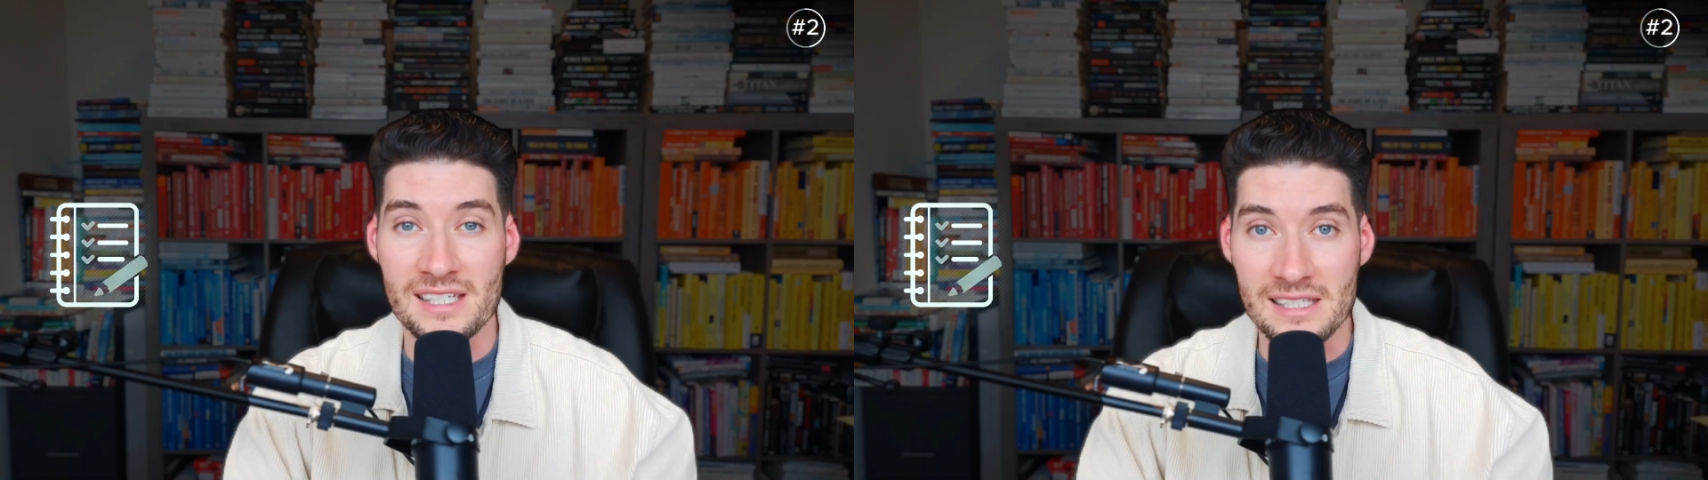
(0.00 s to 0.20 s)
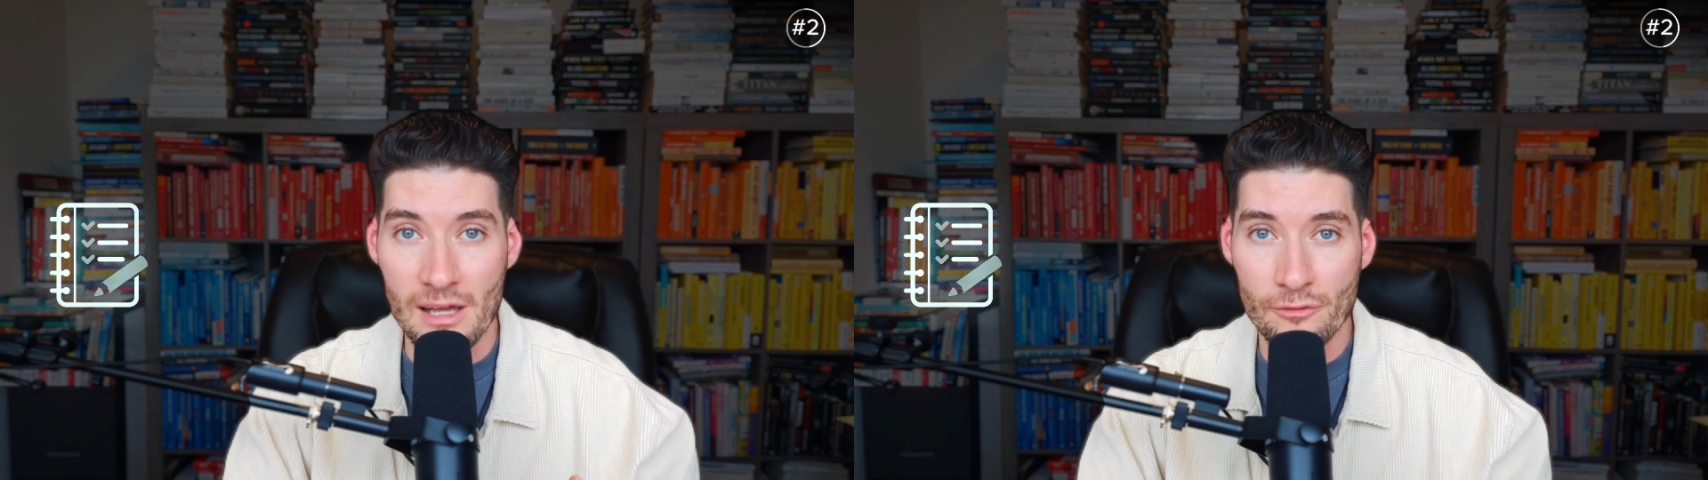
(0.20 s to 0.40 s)

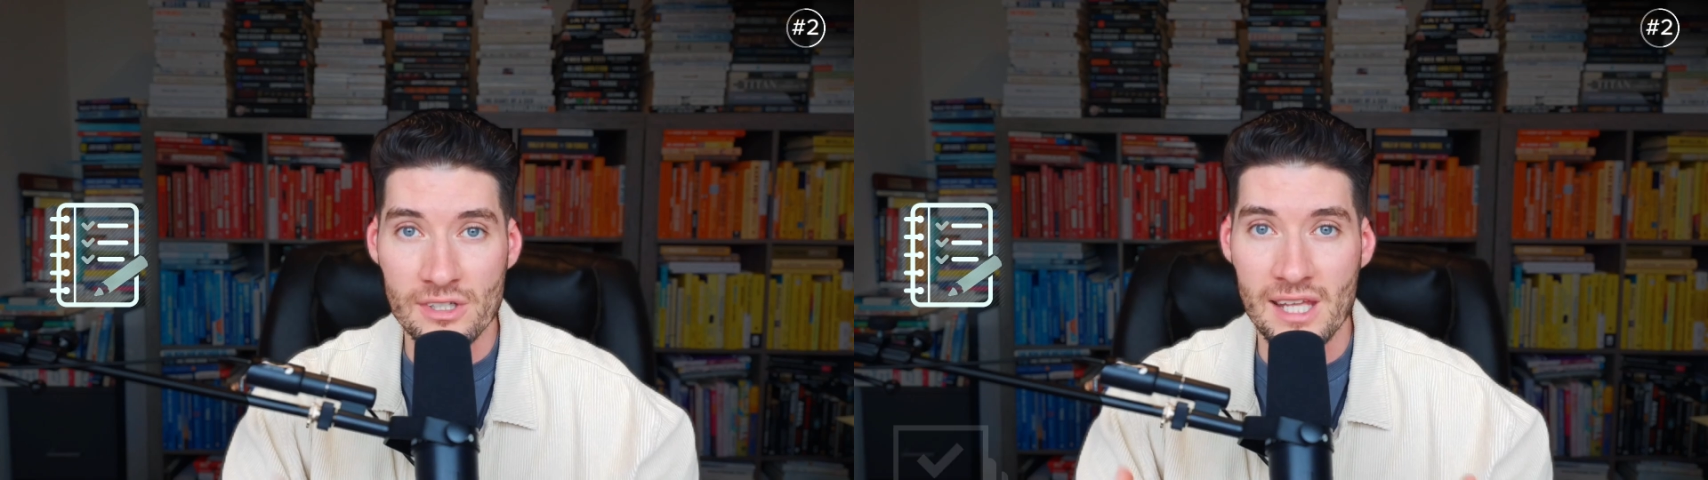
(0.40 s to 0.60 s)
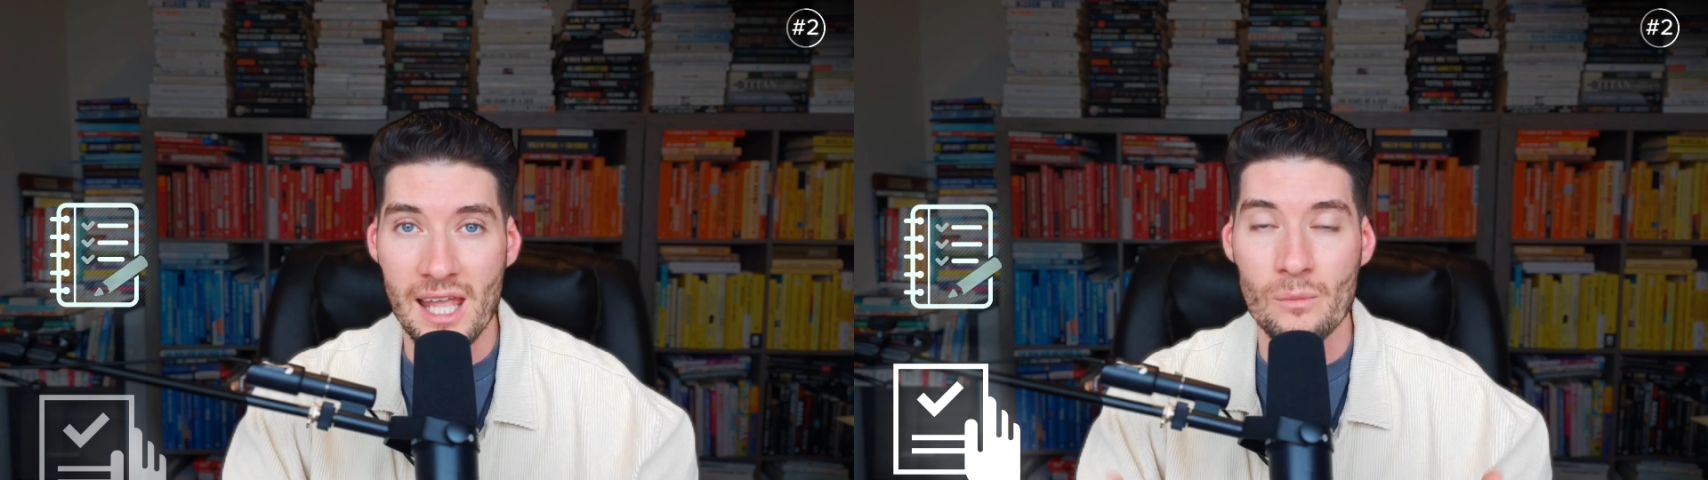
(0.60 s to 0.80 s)
he definitely
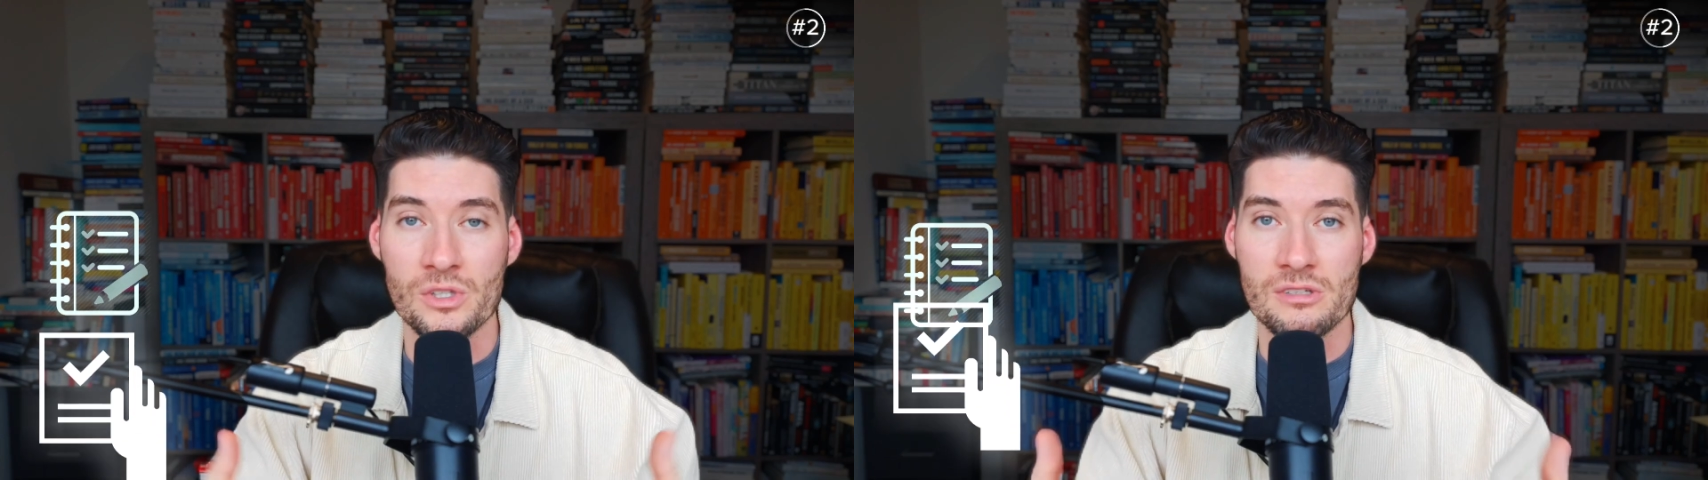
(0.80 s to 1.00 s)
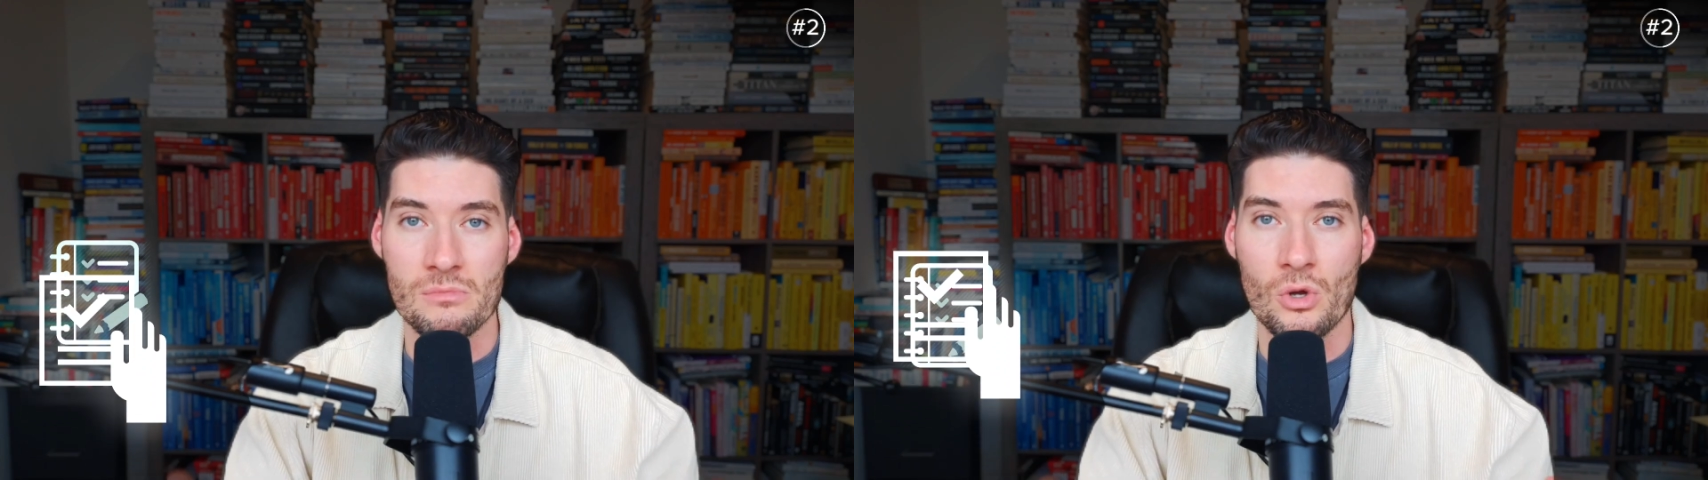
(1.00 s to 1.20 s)
came
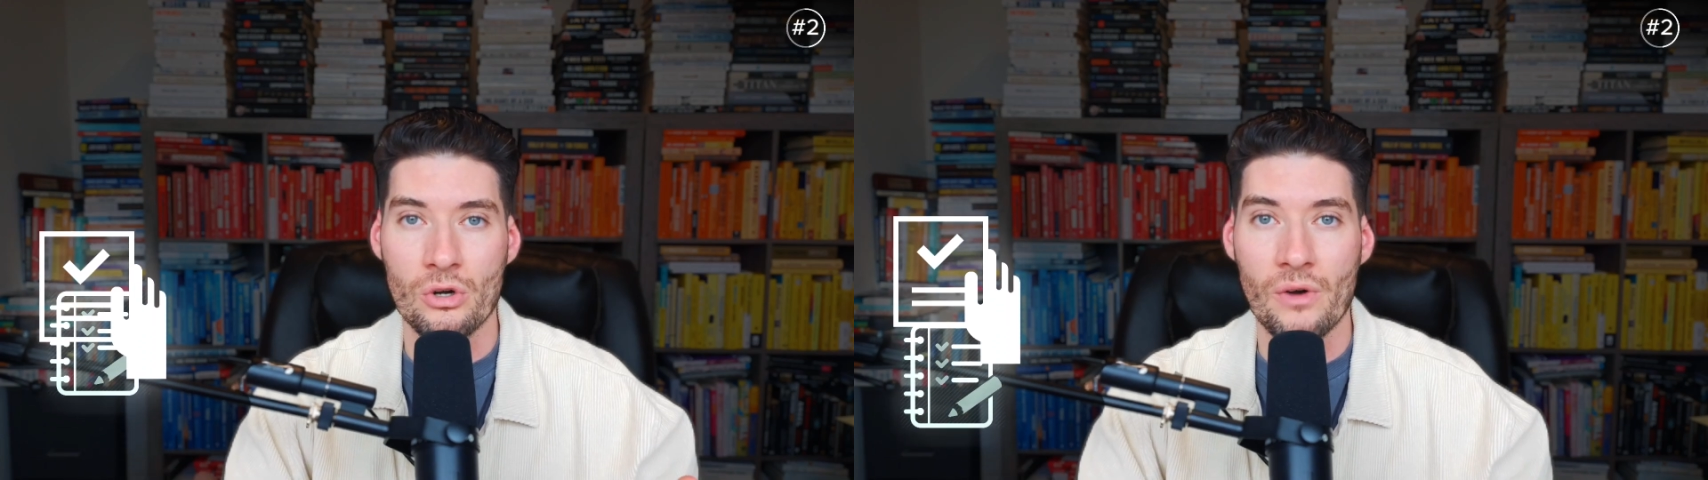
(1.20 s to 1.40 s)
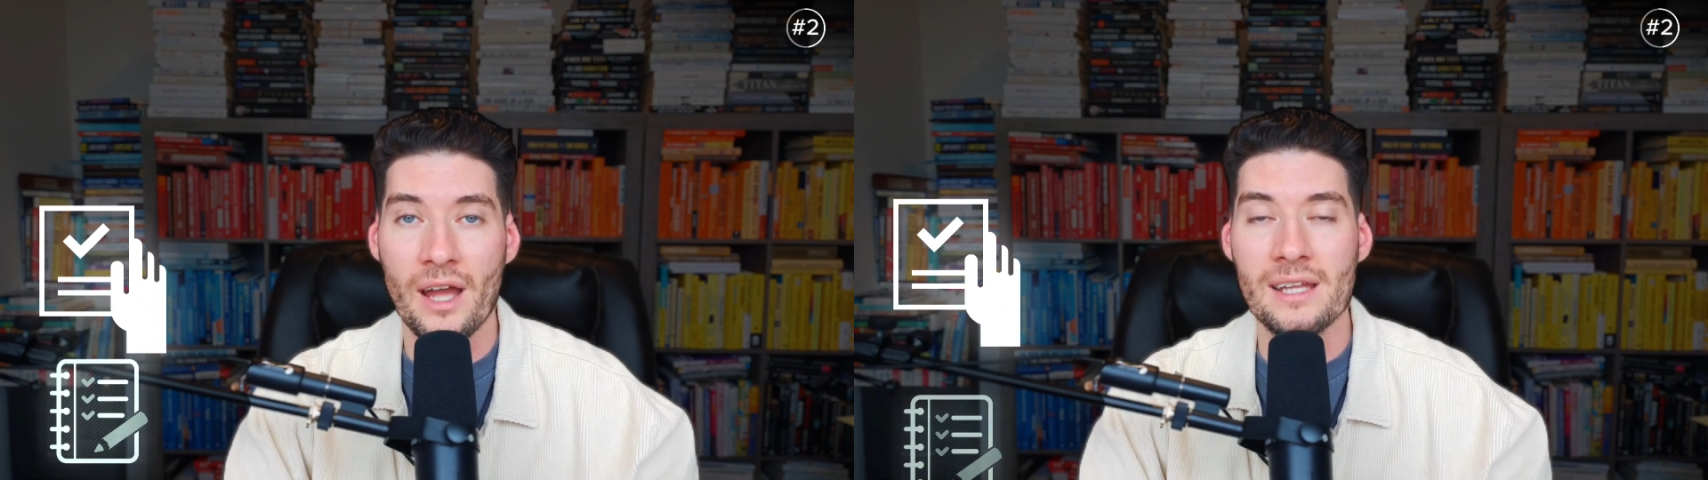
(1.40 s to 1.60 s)
with some
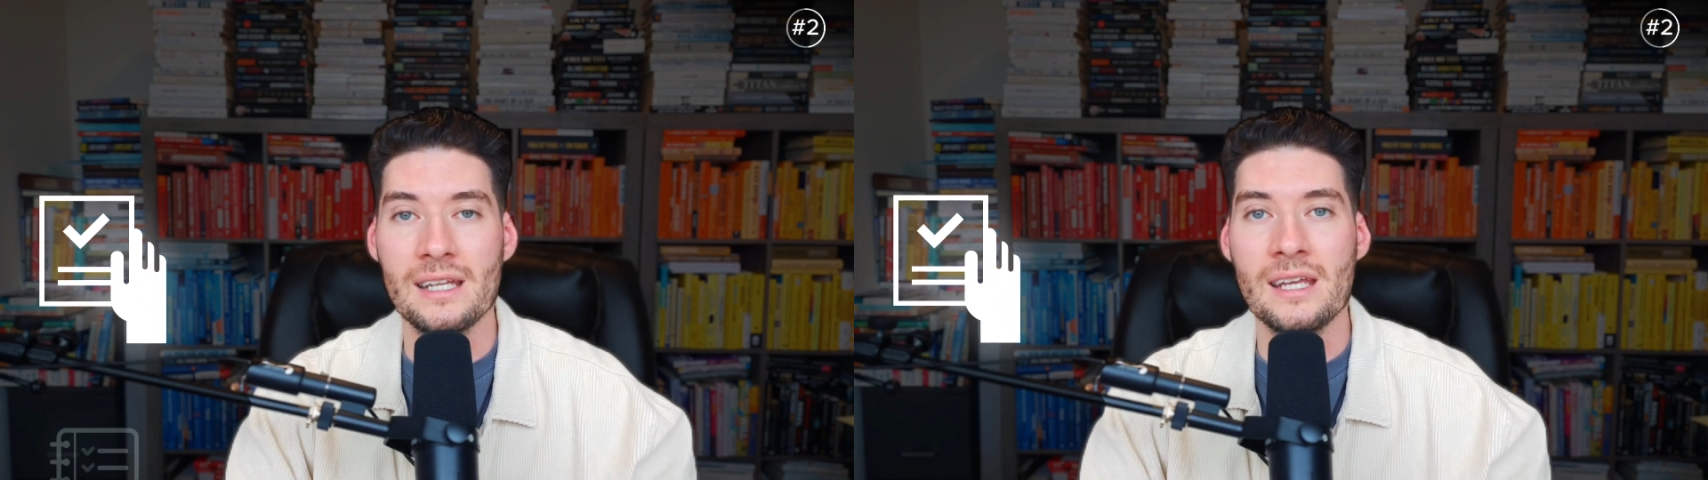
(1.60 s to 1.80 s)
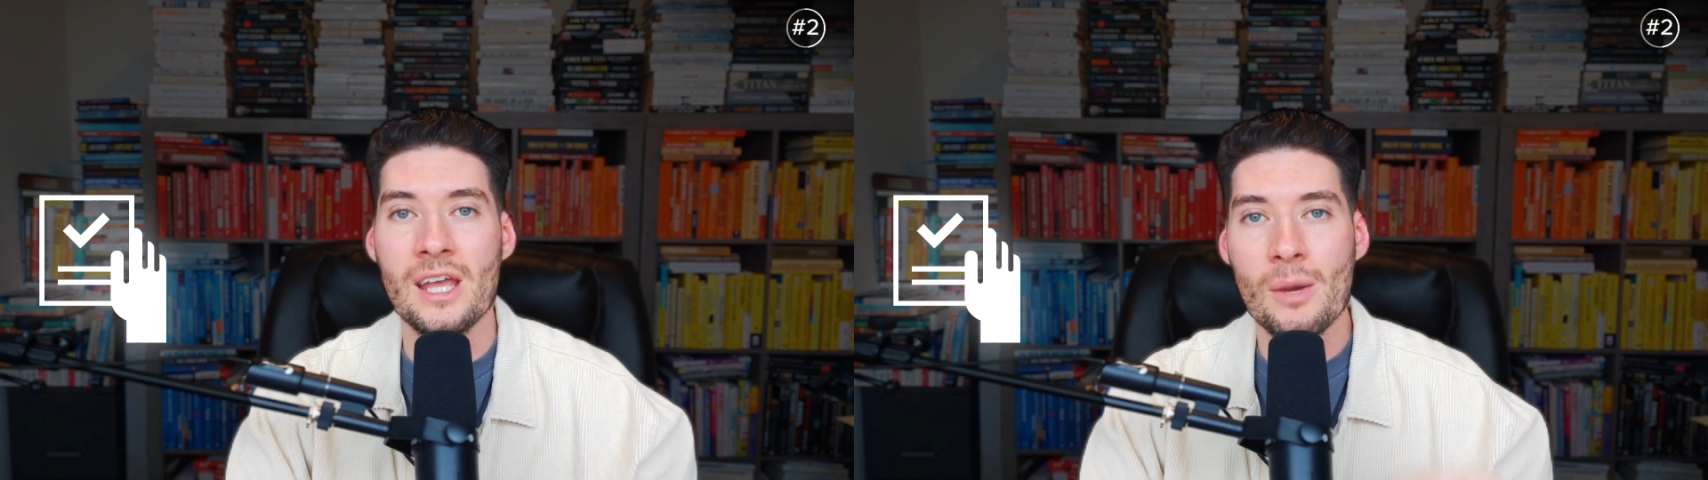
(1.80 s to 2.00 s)
notoriety,